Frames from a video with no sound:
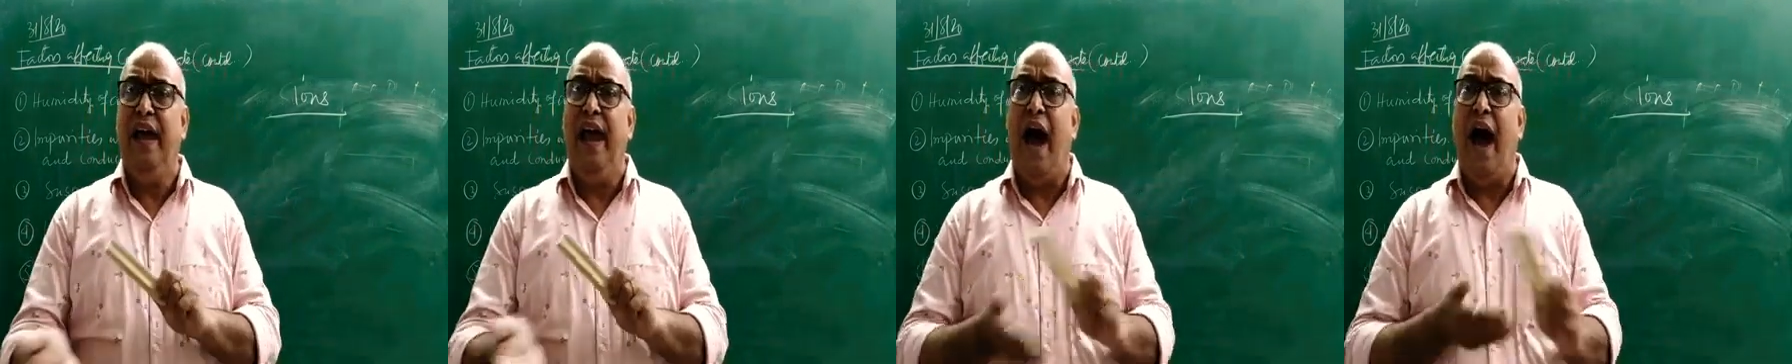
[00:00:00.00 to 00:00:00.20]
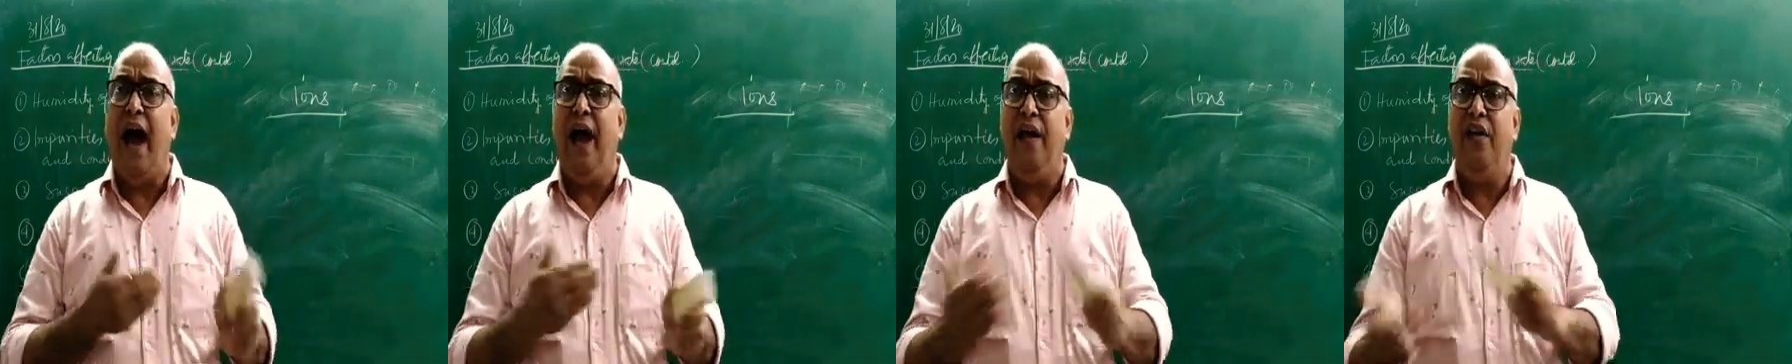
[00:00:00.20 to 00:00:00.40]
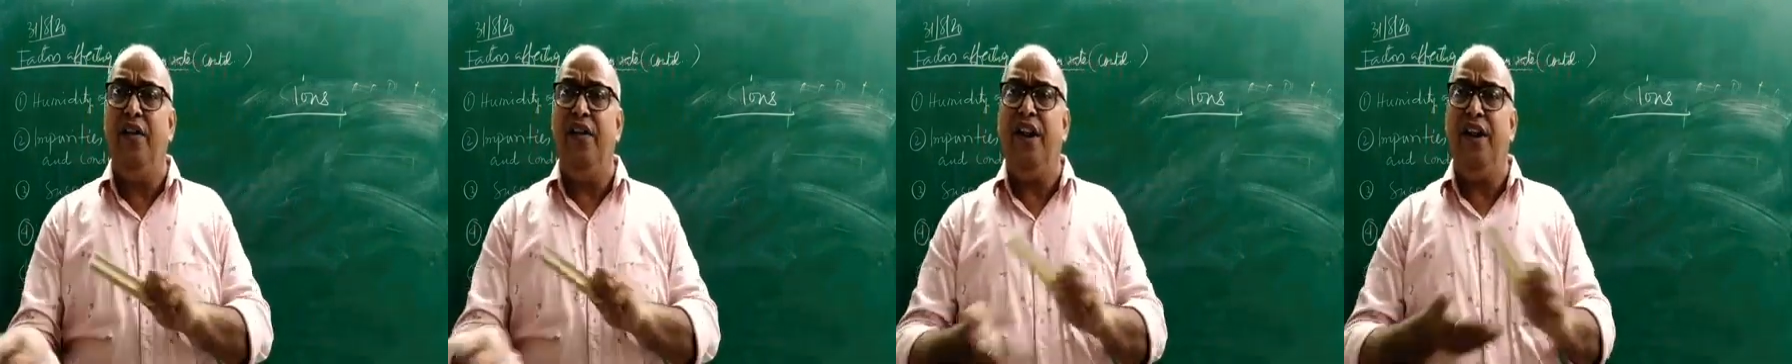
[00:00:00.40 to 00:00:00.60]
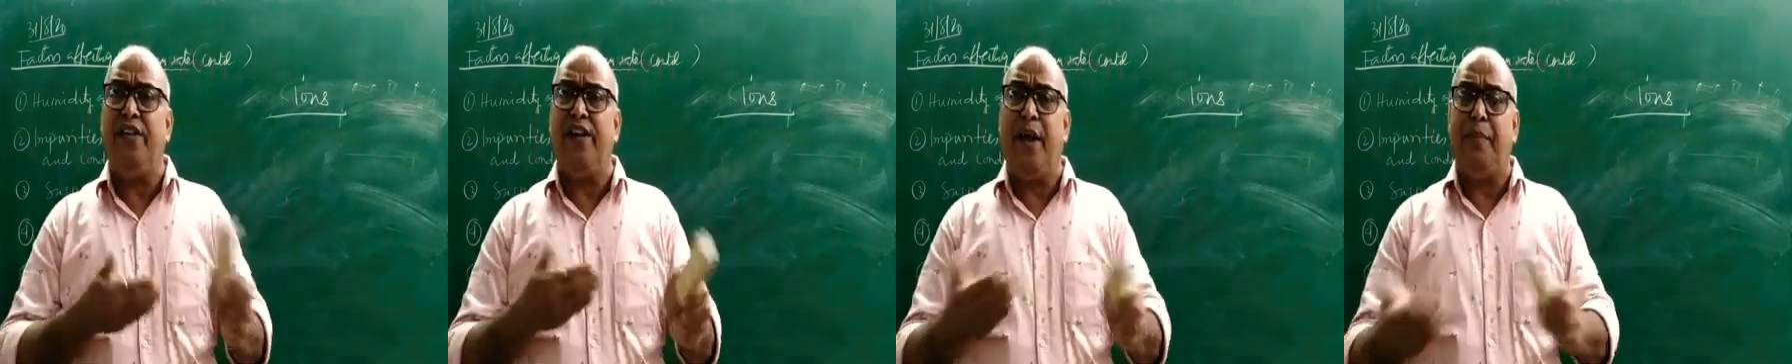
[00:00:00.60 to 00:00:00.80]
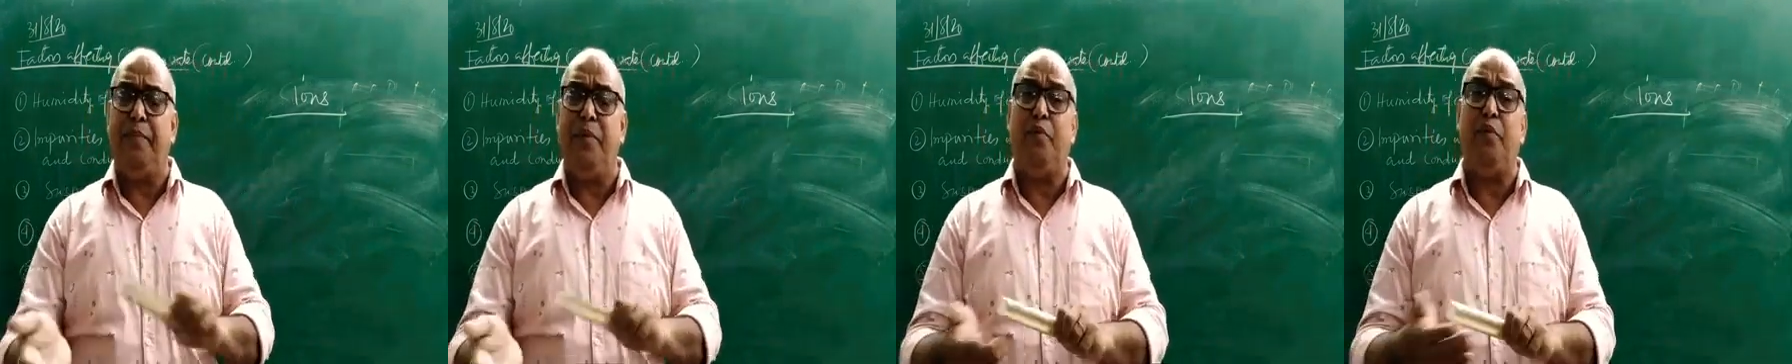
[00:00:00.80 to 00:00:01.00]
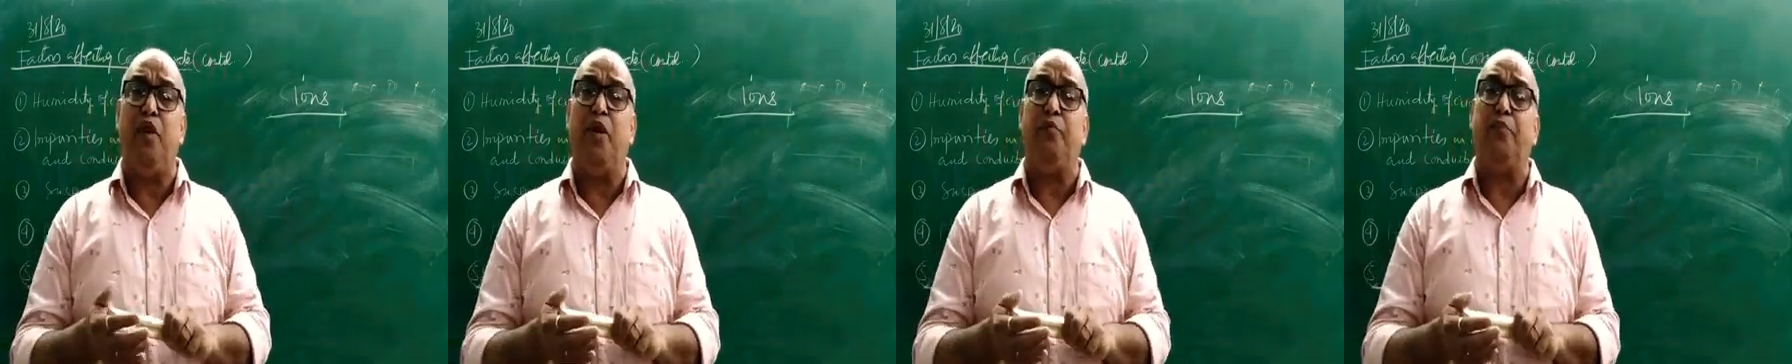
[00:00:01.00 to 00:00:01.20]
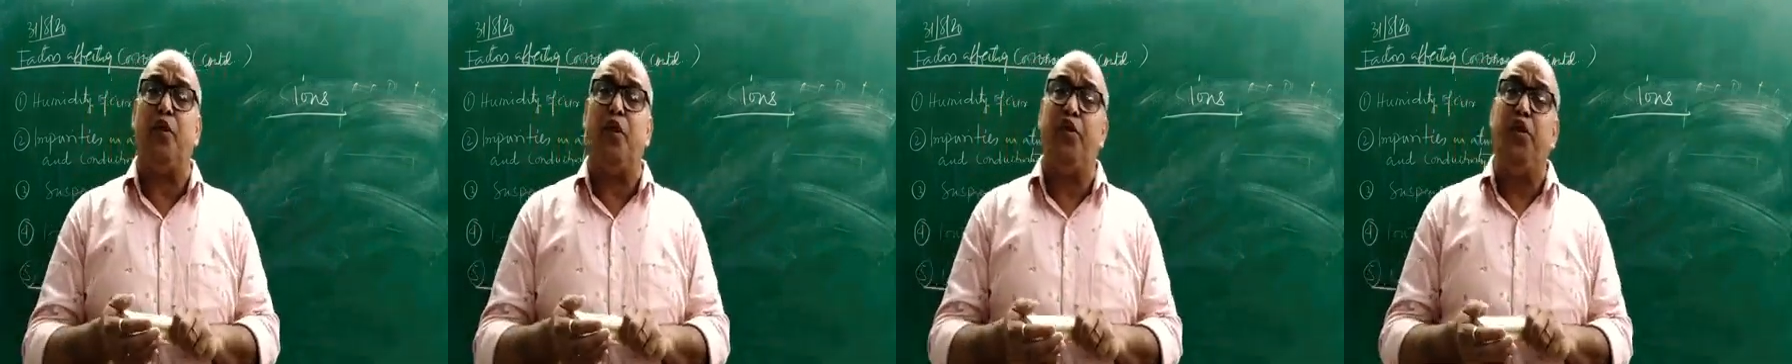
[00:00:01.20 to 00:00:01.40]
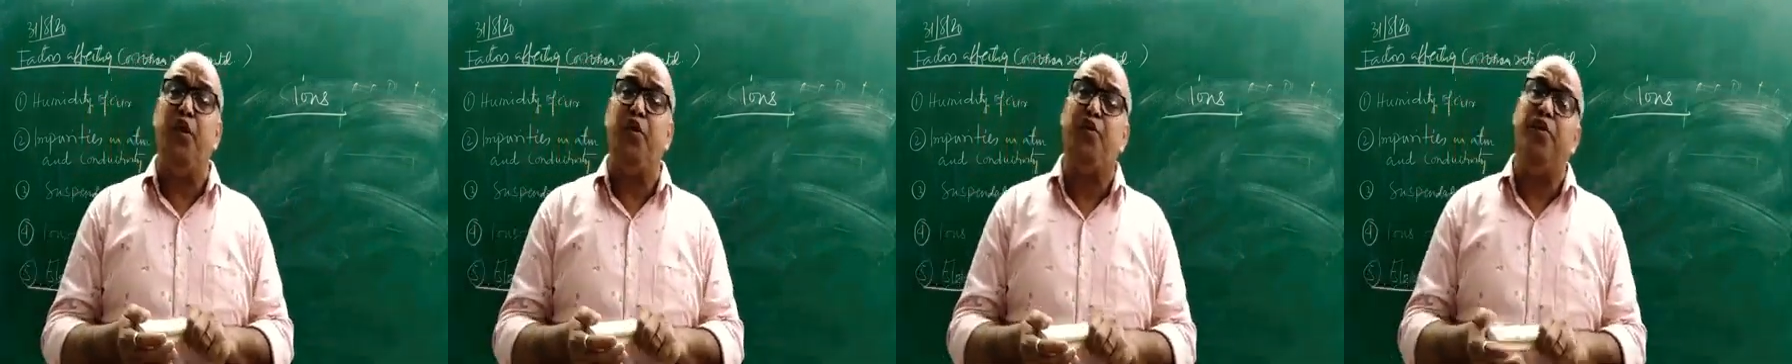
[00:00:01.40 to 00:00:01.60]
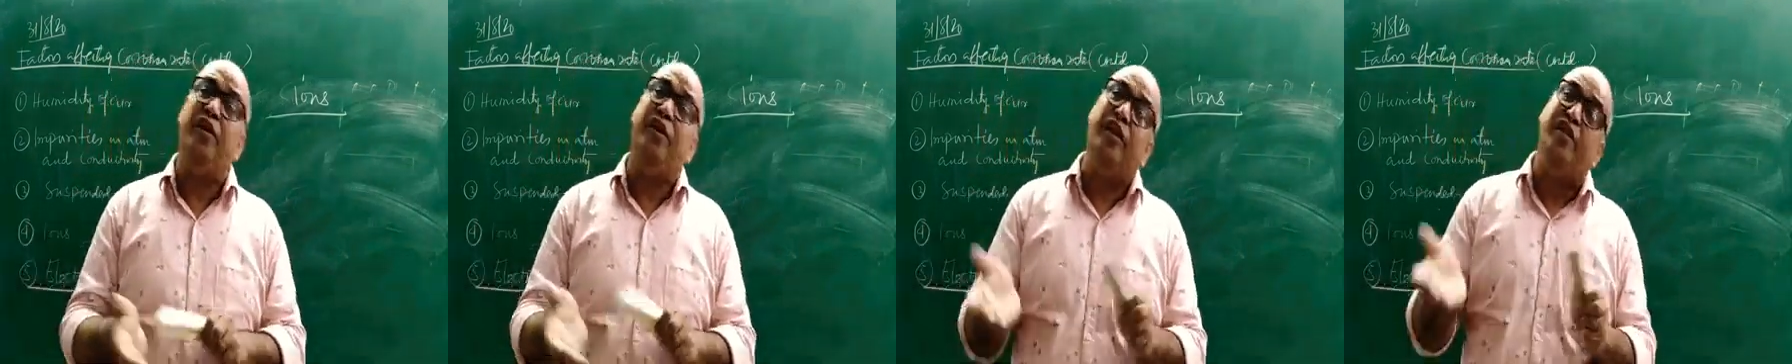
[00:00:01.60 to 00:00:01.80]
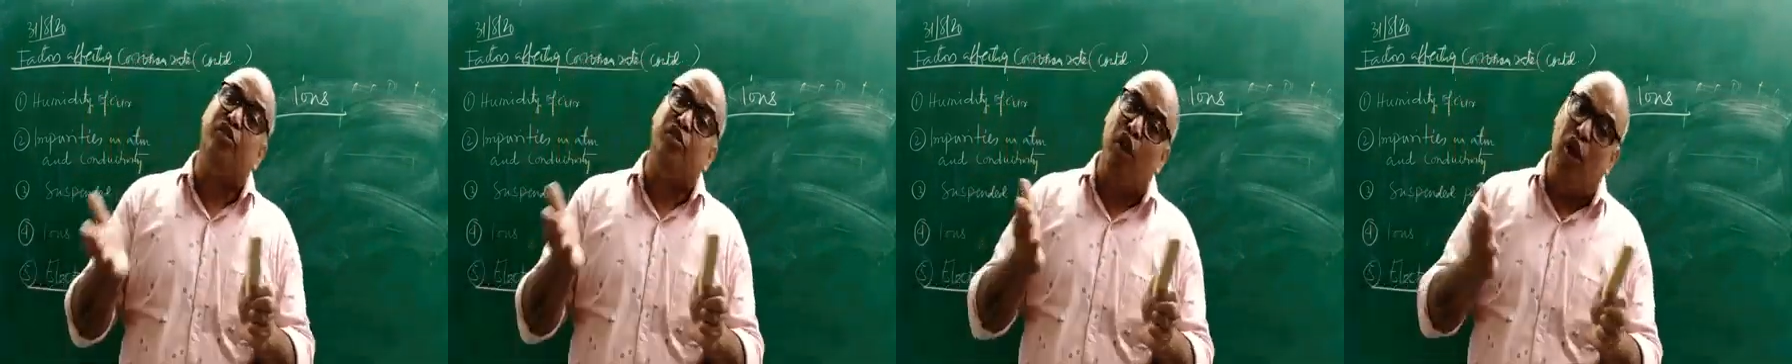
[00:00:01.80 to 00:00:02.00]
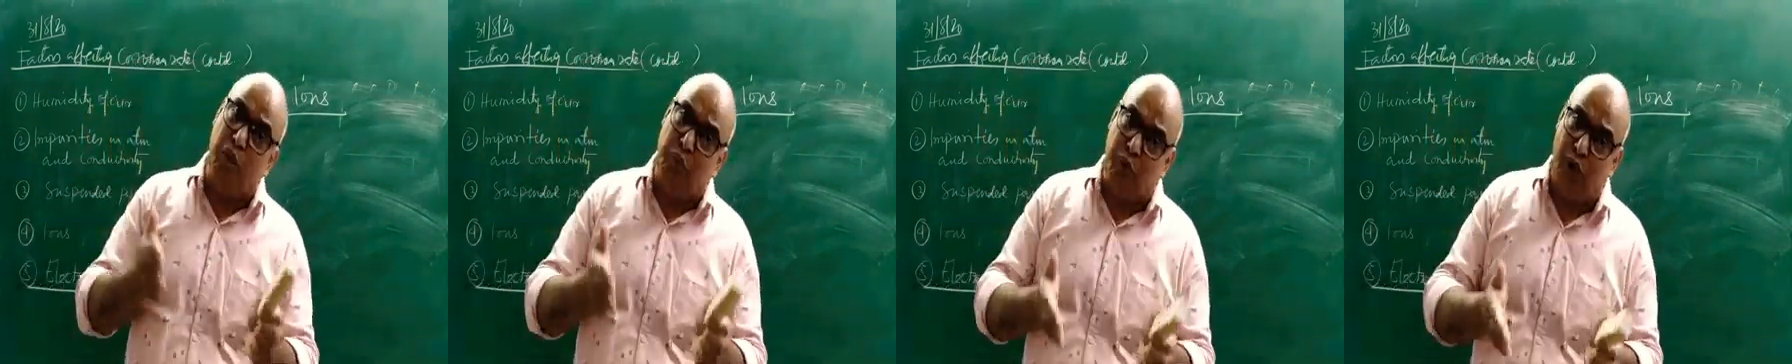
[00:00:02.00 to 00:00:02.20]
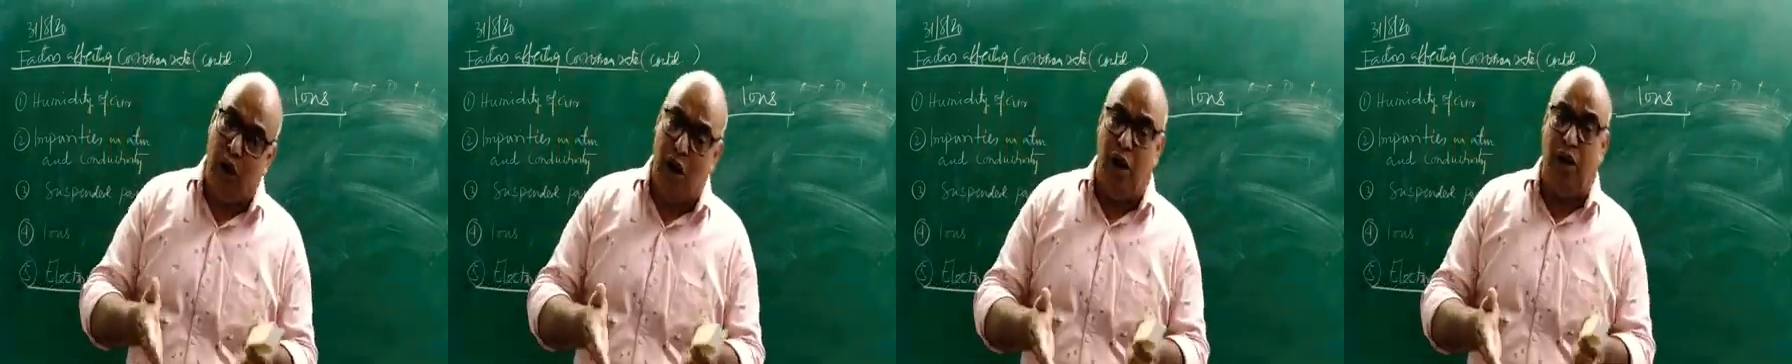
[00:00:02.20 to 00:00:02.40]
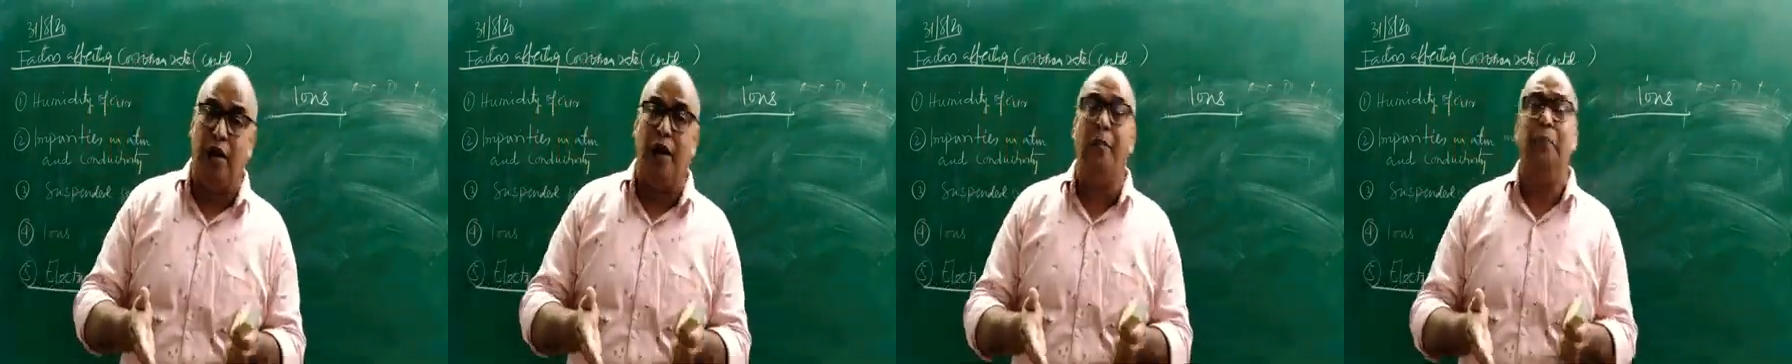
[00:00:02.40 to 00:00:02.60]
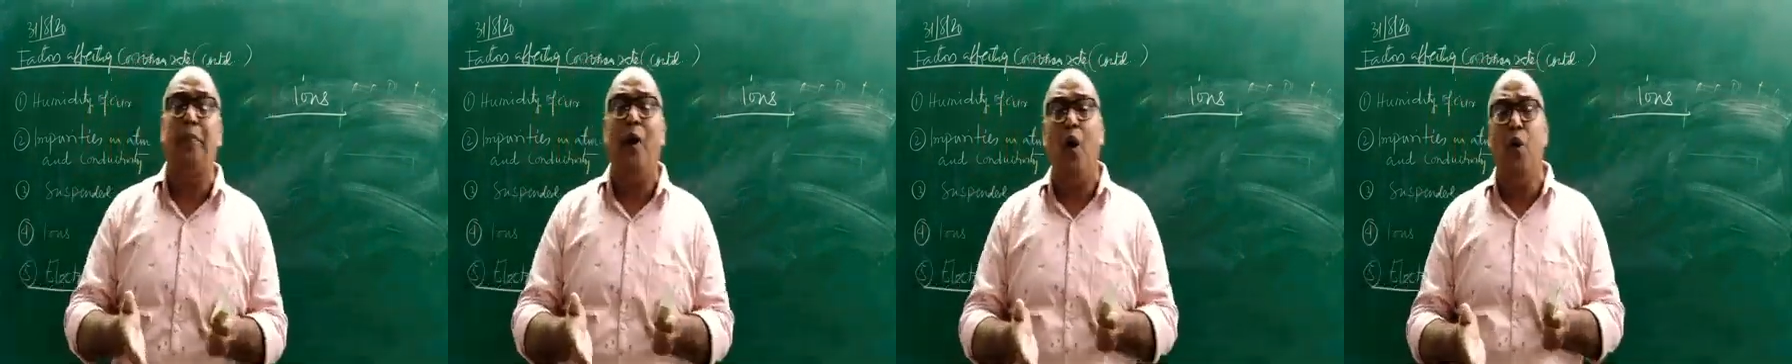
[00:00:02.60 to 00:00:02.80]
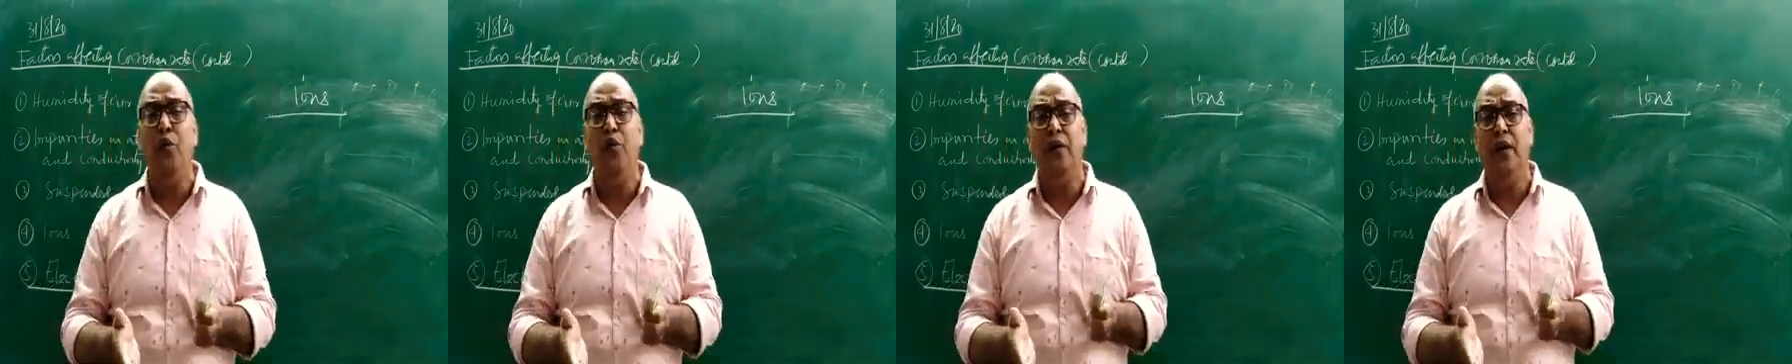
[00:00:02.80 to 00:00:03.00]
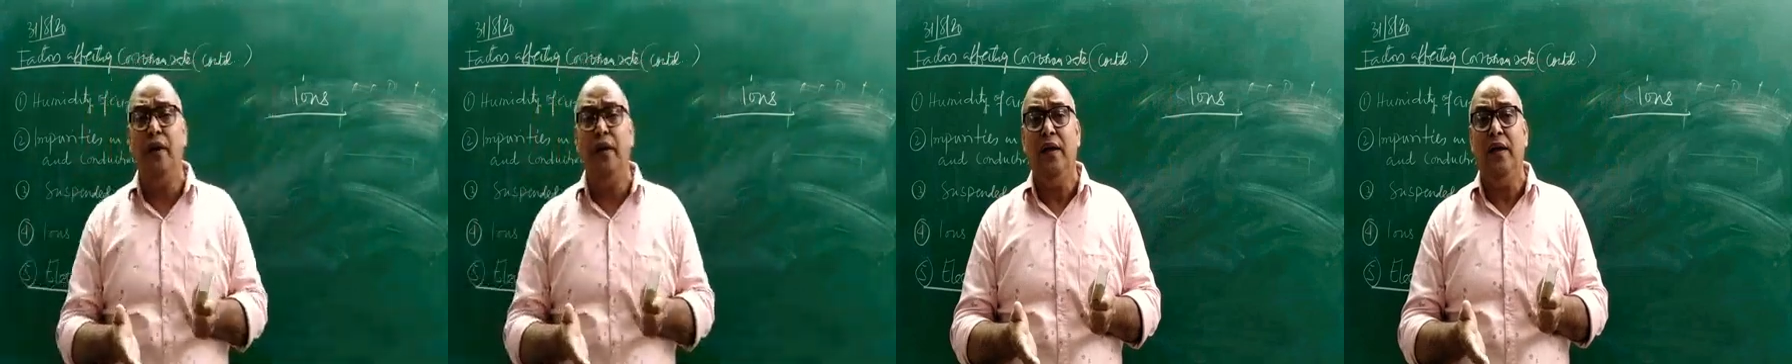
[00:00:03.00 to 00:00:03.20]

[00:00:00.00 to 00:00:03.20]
iron is capable of producing insoluble compound,